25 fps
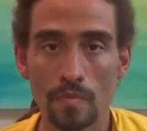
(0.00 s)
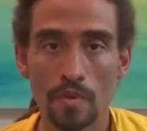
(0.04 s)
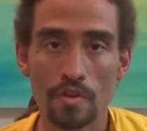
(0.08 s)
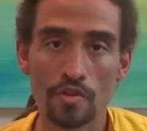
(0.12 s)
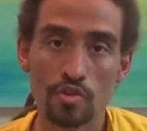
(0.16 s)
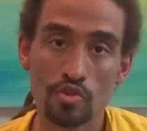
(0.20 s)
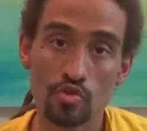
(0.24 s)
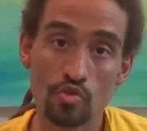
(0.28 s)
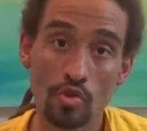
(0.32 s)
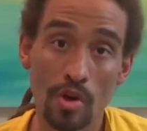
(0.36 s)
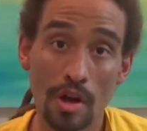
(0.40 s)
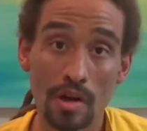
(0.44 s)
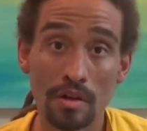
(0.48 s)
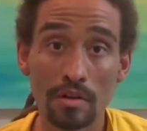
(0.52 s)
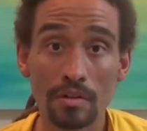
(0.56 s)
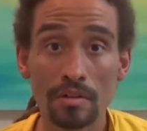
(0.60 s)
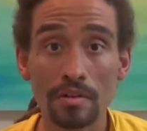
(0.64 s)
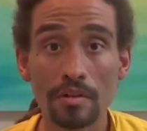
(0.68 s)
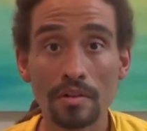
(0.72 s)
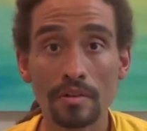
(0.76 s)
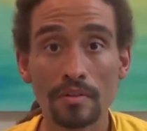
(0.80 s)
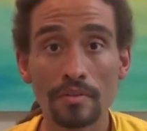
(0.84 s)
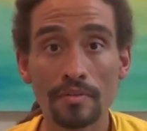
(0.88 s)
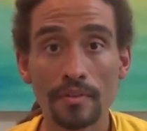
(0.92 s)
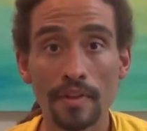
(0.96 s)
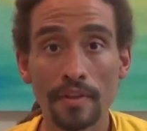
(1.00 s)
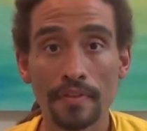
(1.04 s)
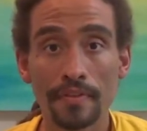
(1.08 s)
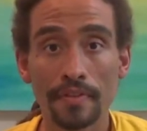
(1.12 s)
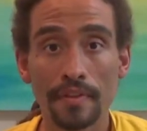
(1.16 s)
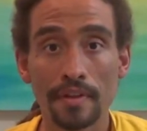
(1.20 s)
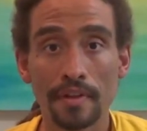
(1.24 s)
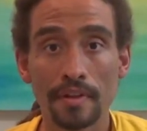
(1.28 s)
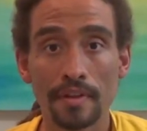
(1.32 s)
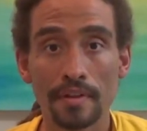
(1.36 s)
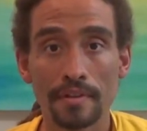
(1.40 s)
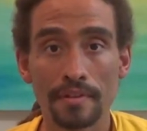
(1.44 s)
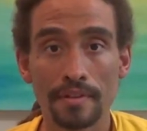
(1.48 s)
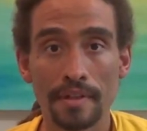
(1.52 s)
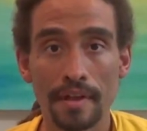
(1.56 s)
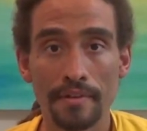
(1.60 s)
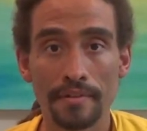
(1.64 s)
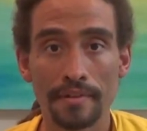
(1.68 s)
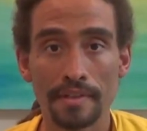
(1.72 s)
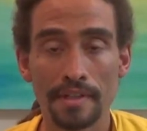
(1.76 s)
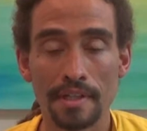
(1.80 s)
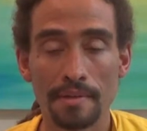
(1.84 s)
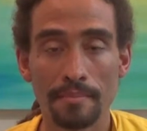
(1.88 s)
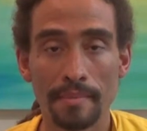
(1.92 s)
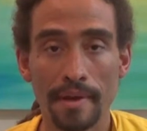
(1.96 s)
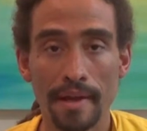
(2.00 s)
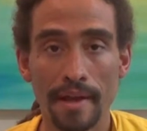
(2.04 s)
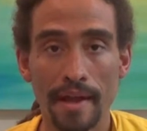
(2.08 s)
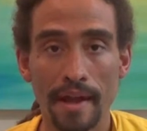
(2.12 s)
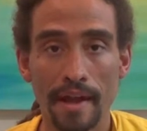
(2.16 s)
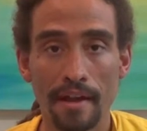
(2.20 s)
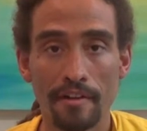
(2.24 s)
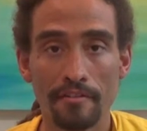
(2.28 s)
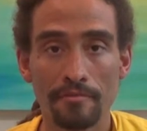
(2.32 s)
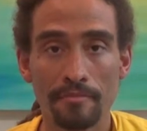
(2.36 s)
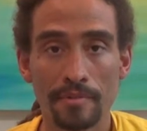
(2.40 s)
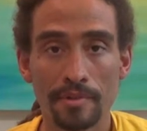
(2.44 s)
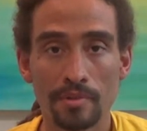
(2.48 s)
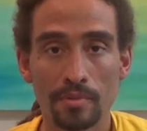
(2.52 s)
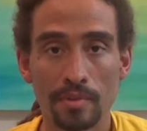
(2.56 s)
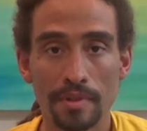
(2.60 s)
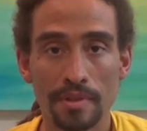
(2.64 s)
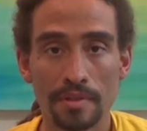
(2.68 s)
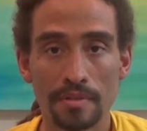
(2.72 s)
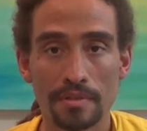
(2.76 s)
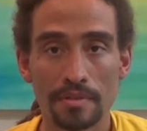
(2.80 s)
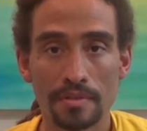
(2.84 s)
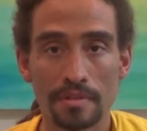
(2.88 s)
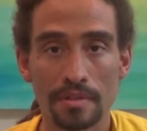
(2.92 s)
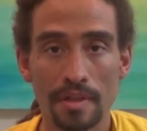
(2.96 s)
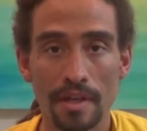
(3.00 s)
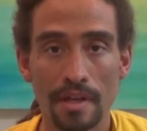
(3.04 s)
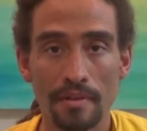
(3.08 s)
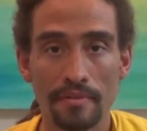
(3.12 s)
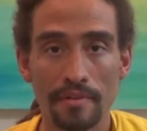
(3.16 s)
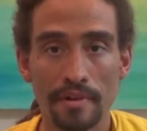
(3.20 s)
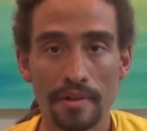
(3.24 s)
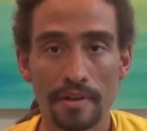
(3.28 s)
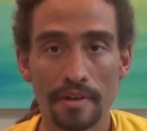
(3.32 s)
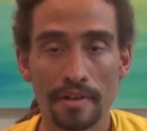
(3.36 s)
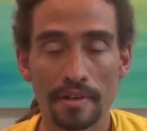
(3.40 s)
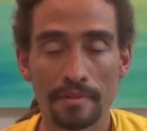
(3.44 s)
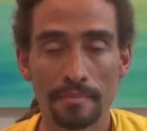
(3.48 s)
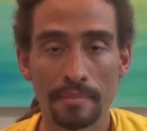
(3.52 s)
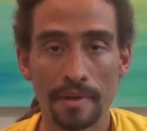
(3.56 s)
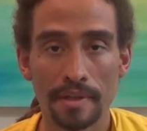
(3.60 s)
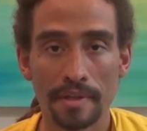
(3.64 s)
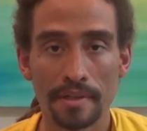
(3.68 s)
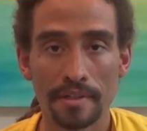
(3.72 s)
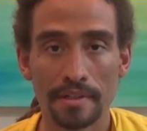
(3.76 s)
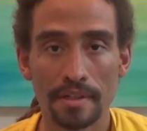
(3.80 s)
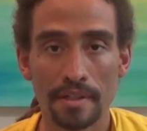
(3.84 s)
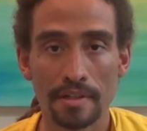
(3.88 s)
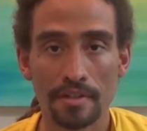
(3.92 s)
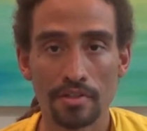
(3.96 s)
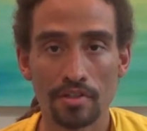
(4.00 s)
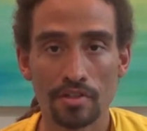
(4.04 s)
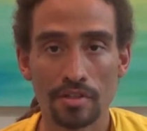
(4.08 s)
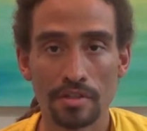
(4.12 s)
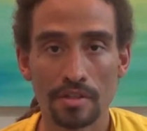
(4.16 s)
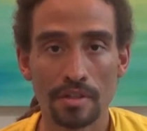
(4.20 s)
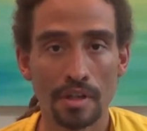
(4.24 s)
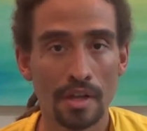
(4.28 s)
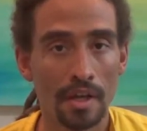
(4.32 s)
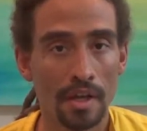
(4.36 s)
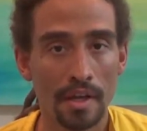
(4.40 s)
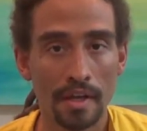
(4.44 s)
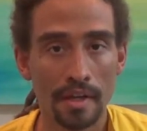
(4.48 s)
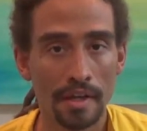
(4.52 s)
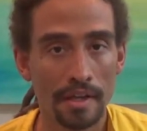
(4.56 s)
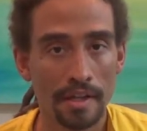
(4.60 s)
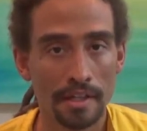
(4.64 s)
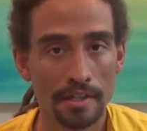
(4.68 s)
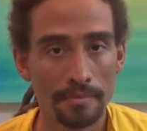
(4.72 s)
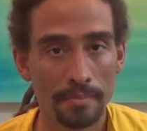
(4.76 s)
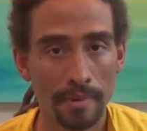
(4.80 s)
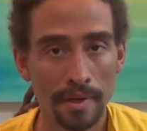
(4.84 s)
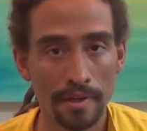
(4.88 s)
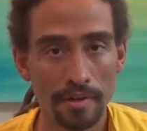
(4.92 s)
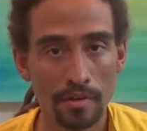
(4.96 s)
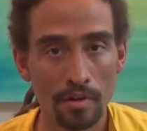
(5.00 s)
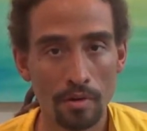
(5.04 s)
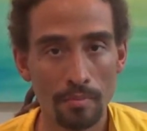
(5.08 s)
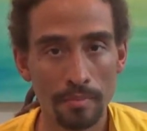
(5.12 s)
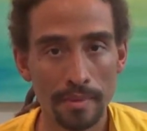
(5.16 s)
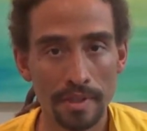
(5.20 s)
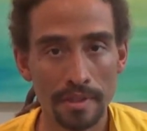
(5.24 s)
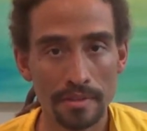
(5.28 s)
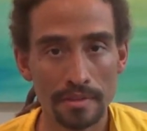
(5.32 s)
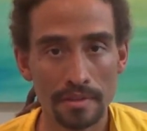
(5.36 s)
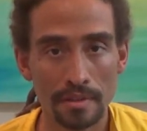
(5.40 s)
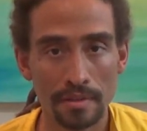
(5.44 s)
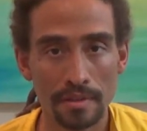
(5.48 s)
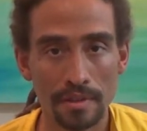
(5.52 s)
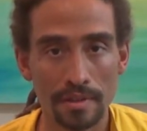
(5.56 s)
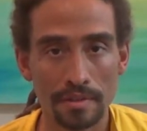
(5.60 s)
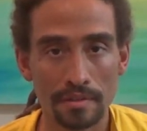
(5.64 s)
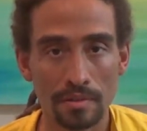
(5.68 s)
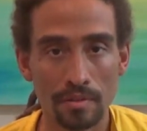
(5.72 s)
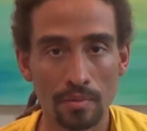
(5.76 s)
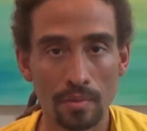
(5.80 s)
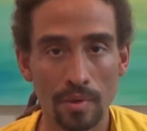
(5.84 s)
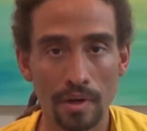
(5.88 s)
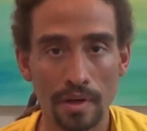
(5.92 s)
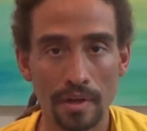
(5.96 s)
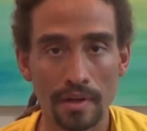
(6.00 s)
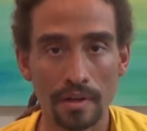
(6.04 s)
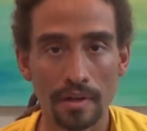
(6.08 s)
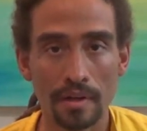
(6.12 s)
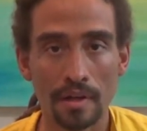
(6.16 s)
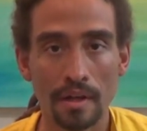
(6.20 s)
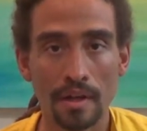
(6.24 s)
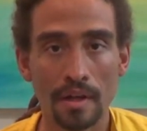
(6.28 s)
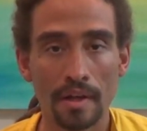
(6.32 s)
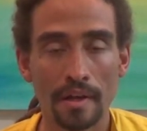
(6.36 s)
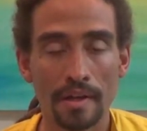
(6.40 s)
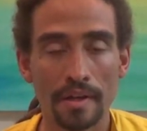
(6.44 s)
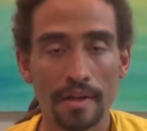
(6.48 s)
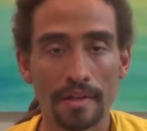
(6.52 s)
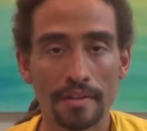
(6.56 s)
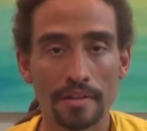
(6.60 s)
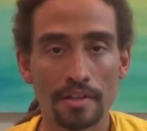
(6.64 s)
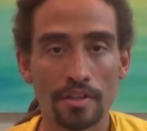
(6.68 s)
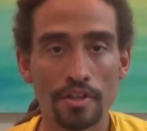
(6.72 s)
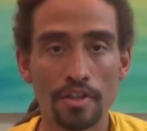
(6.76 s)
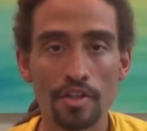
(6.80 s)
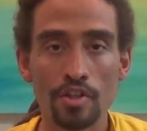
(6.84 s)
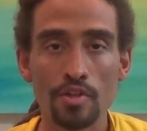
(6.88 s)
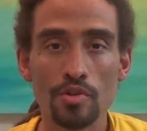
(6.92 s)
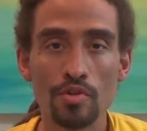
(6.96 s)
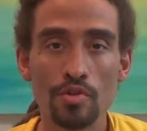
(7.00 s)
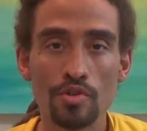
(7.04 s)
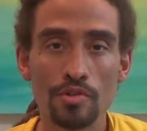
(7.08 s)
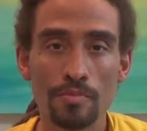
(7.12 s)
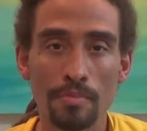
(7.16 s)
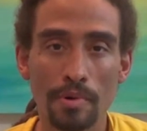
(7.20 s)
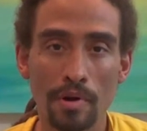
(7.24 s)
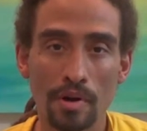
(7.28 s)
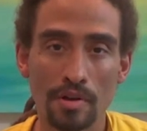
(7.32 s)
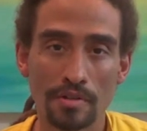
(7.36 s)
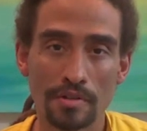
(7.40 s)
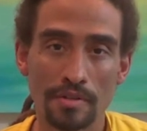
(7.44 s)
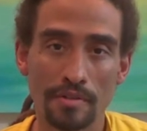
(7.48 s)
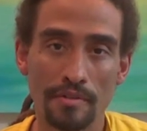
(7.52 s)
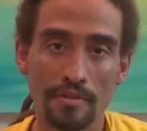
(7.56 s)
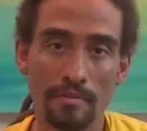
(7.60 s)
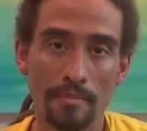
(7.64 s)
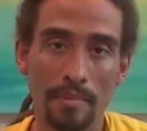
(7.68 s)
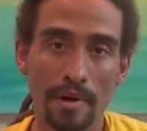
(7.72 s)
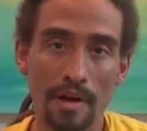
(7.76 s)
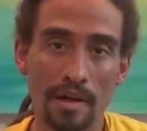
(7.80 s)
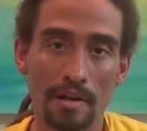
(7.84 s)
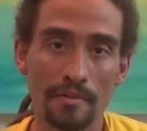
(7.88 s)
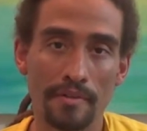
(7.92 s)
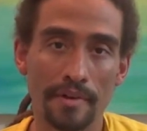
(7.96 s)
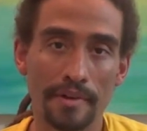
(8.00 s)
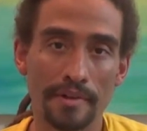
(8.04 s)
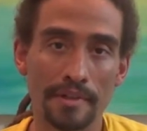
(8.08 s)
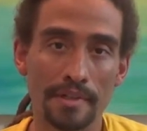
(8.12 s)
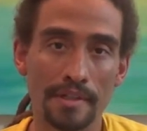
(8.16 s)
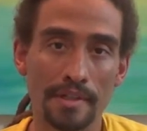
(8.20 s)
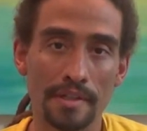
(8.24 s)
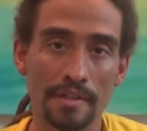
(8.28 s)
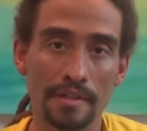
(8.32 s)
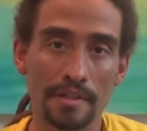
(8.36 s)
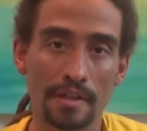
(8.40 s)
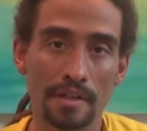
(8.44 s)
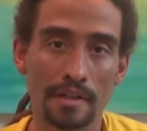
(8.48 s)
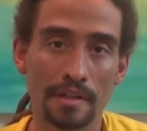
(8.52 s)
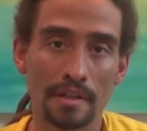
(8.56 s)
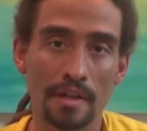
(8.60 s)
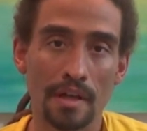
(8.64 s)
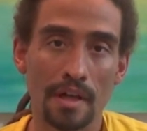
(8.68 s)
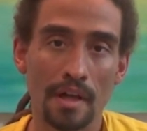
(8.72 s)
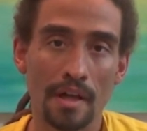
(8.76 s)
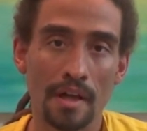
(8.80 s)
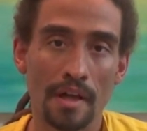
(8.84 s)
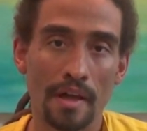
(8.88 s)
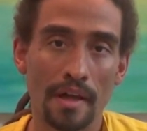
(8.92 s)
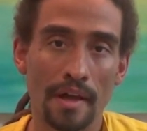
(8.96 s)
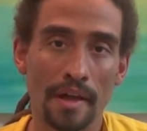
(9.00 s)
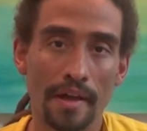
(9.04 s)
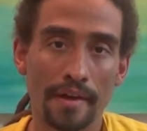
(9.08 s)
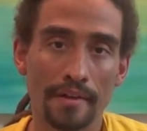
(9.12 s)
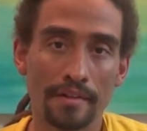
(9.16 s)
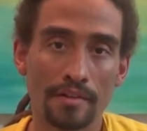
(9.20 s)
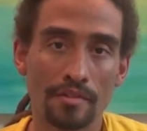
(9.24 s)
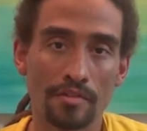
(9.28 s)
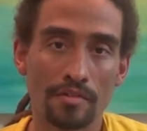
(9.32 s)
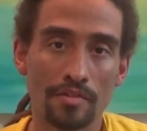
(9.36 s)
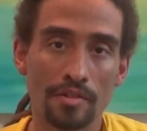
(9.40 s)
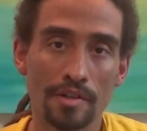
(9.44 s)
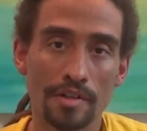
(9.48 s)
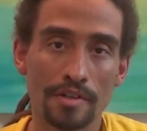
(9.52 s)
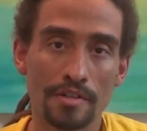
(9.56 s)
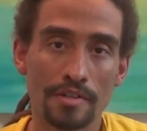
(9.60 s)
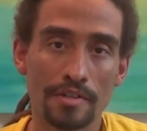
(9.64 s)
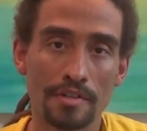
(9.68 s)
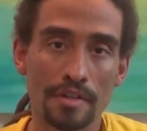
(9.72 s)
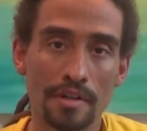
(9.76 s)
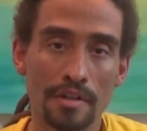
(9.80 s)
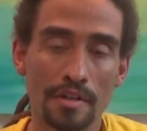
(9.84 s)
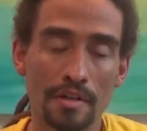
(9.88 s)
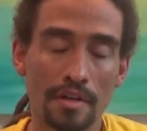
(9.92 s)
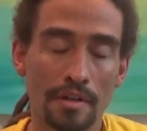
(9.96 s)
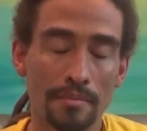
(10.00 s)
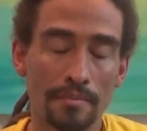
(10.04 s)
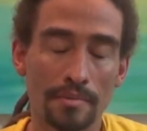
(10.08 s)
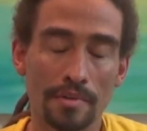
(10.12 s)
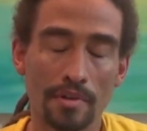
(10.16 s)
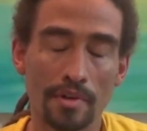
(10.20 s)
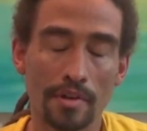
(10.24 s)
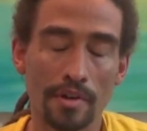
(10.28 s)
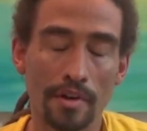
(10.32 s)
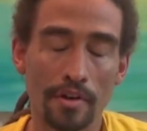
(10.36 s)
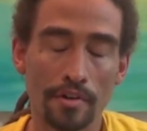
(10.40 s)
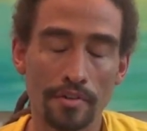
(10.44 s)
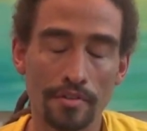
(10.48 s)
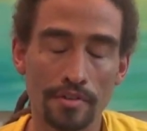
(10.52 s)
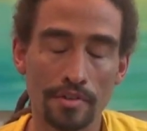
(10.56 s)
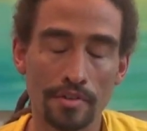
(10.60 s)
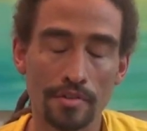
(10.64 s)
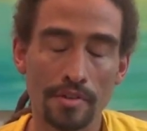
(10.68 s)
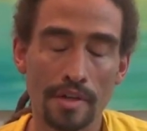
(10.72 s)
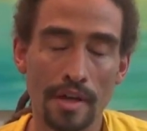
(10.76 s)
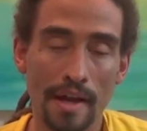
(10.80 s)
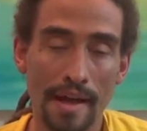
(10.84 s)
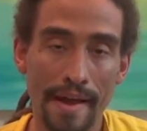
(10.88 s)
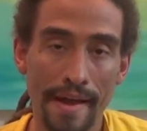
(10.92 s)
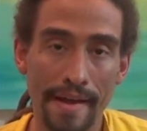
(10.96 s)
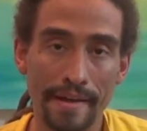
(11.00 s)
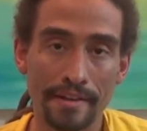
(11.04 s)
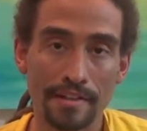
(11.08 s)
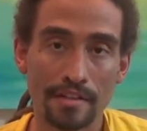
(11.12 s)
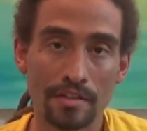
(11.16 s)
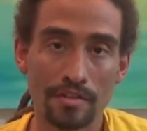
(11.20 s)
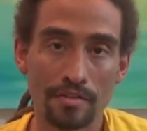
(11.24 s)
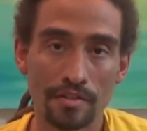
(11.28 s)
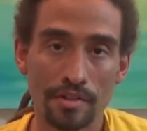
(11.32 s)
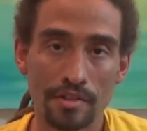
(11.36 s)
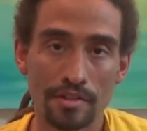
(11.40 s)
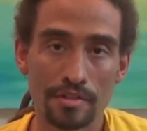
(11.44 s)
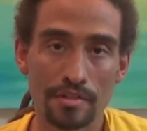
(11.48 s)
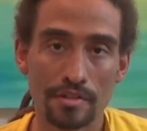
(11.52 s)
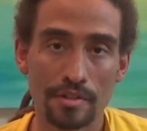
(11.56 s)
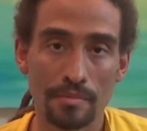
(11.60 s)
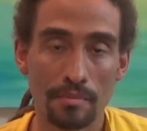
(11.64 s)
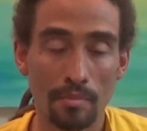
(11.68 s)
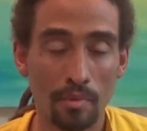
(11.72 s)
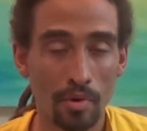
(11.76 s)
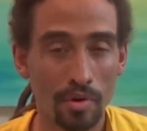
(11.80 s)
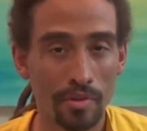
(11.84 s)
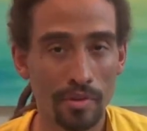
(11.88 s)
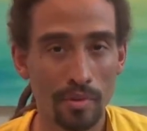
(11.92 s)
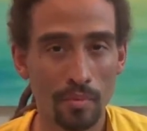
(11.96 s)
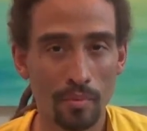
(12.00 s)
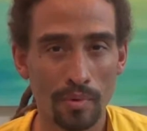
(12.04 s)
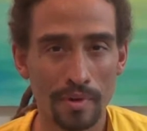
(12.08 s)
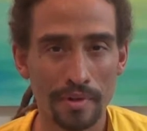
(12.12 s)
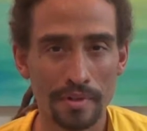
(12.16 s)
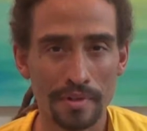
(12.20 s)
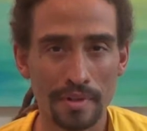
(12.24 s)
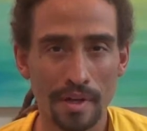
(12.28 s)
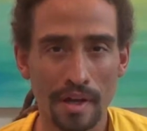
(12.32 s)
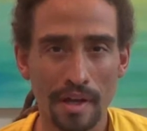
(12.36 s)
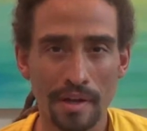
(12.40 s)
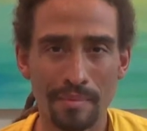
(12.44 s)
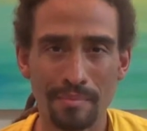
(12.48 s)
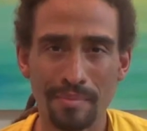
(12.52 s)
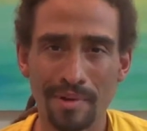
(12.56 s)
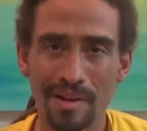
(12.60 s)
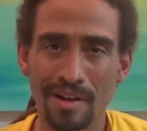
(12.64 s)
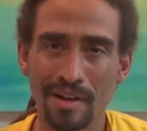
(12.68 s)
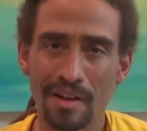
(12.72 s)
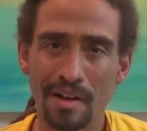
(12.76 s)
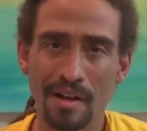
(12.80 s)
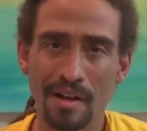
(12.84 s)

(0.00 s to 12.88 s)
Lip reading: struggle that the devotee may have between seva and meditation, it's by no means a little one. It's a huge part of the Bhagavad Gita. And Arjuna asked Krishna more than one time,